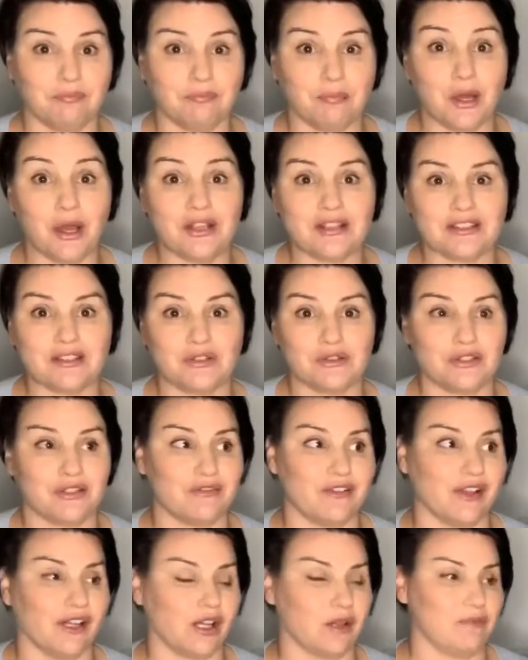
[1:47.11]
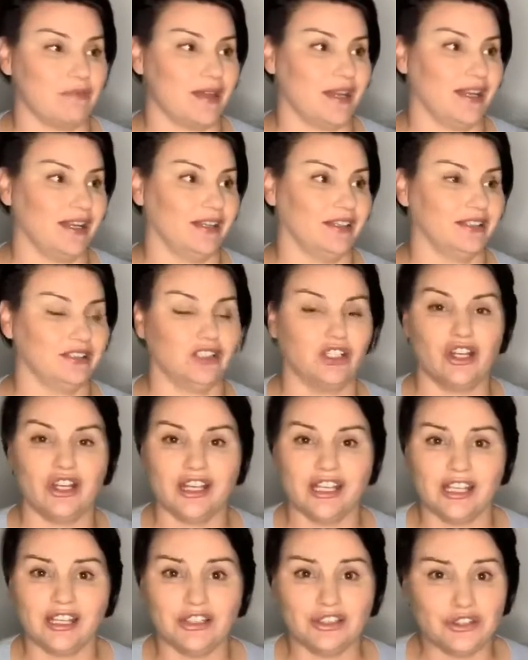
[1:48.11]
personal development,
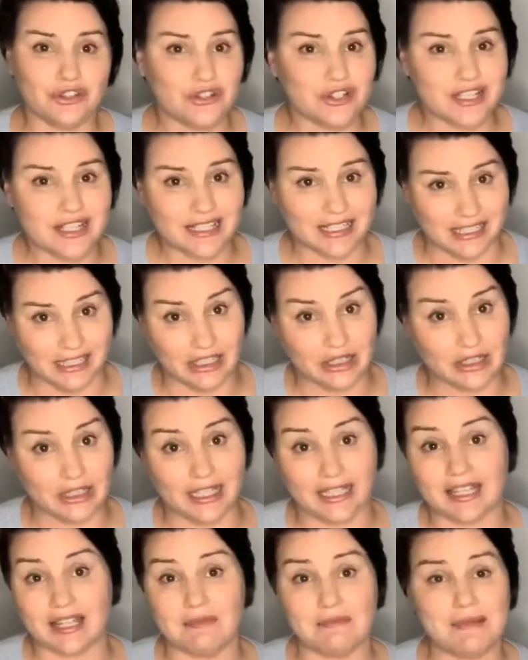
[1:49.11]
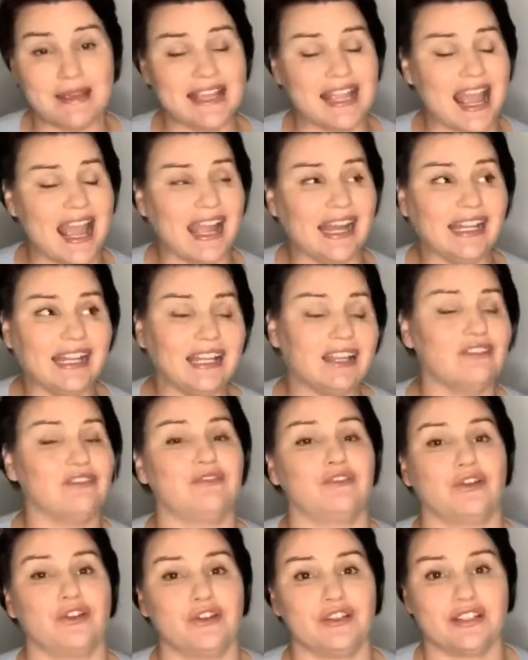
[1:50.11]
learning a new skill. It can be any
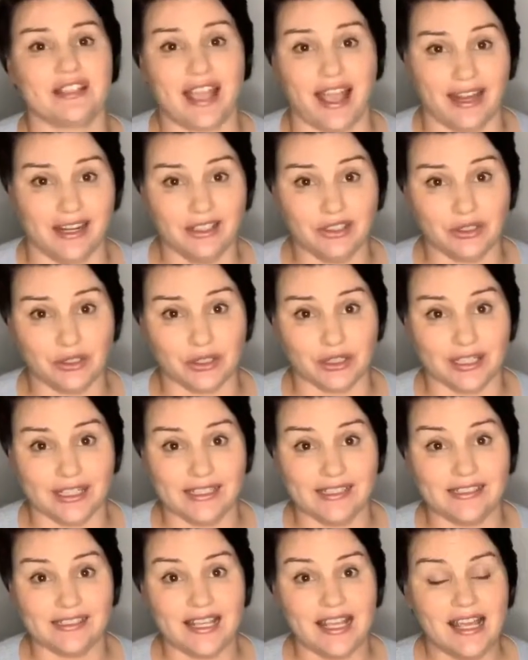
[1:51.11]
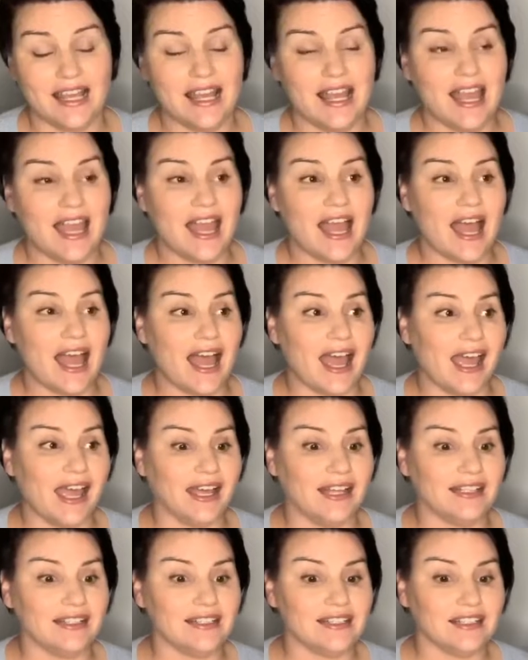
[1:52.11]
of those categories.
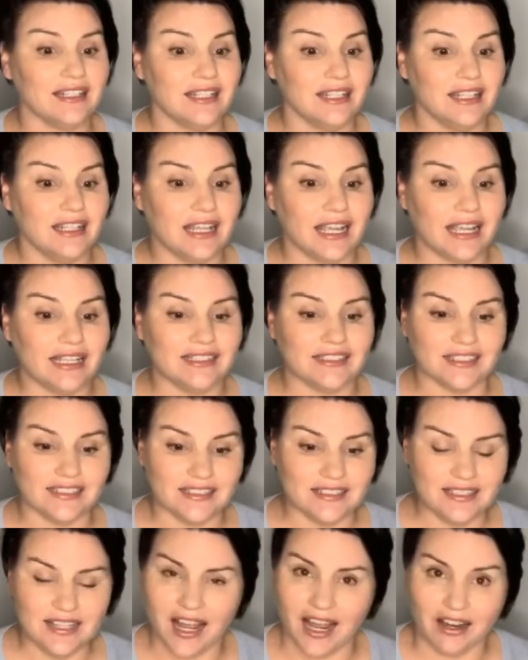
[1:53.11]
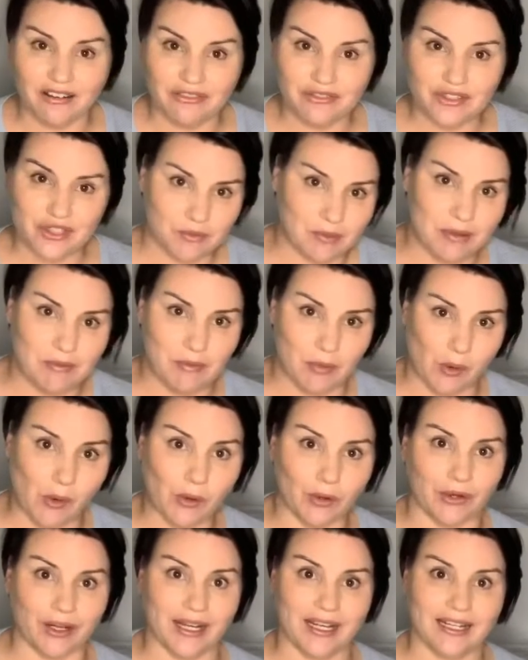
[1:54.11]
And it doesn't have to be
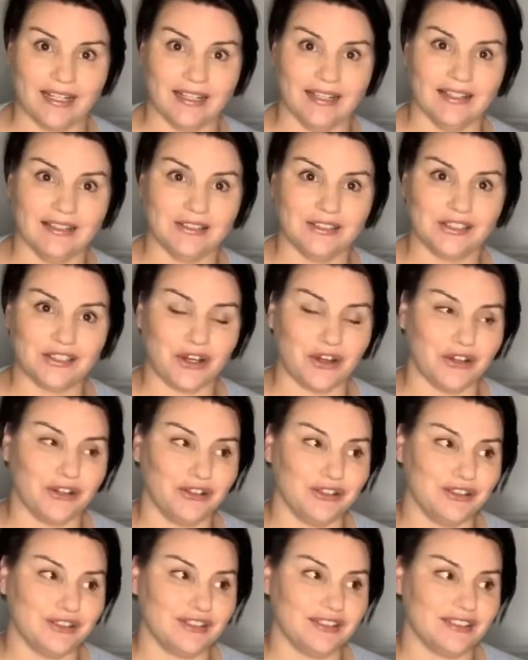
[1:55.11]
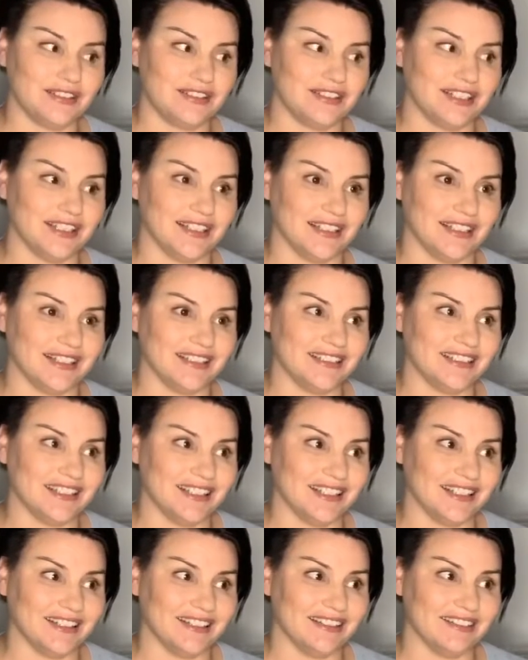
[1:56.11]
boring. So to
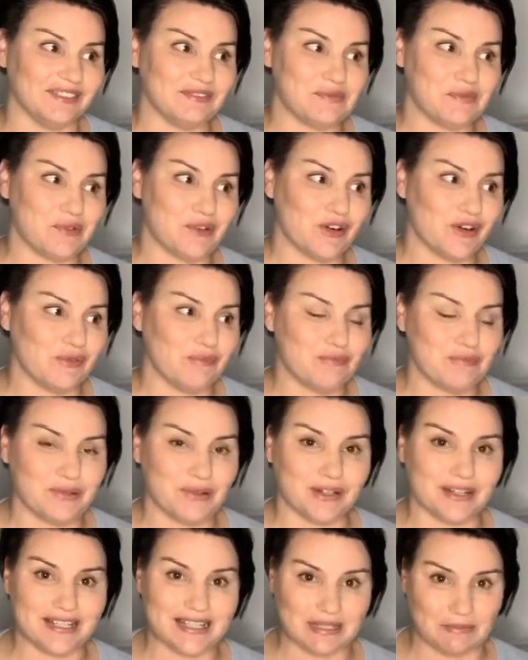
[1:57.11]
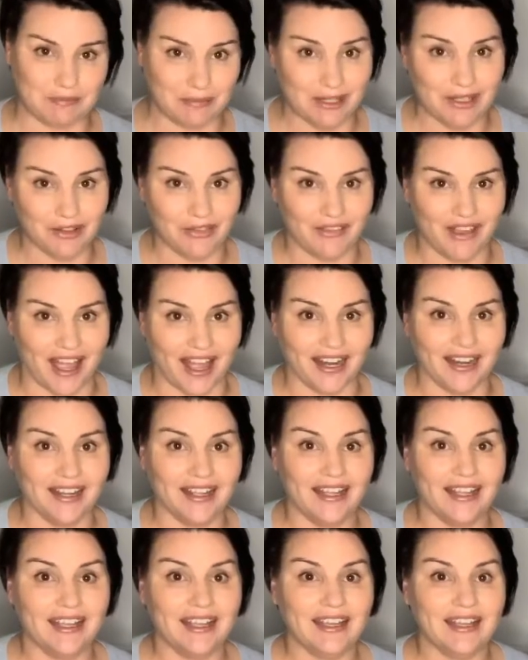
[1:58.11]
put a spin on that,
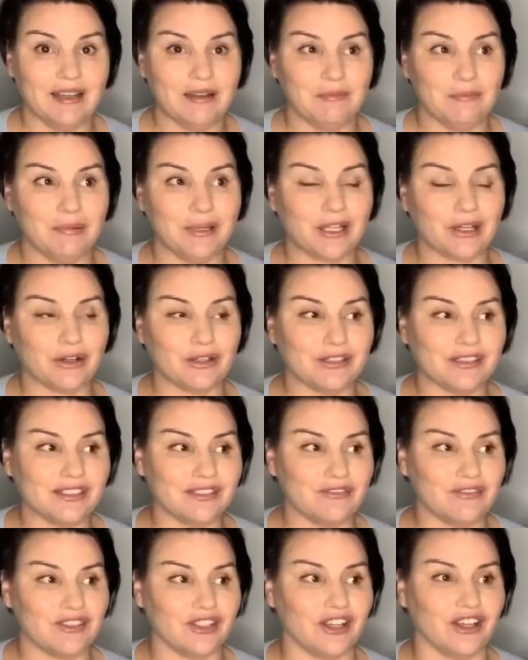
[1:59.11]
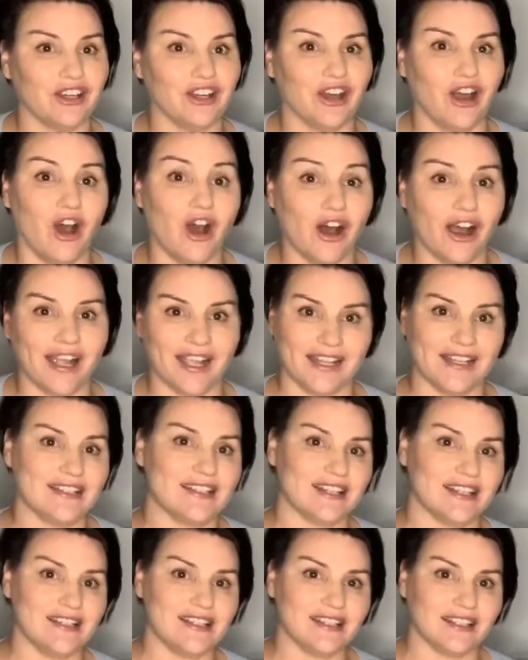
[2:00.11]
because of the high
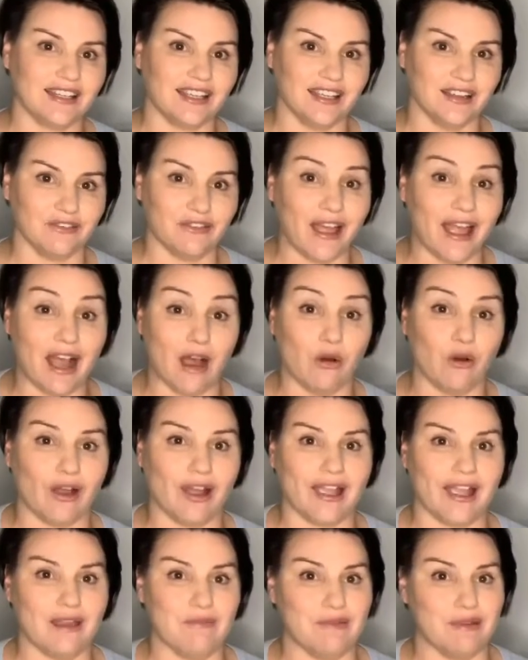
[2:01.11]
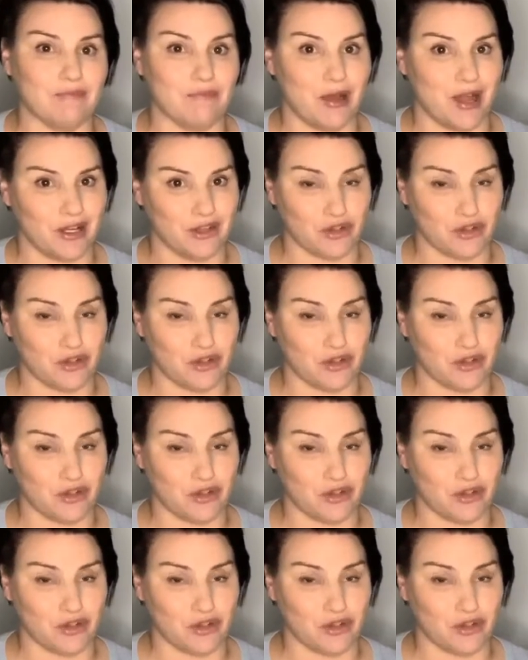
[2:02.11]
intensity of how I am in my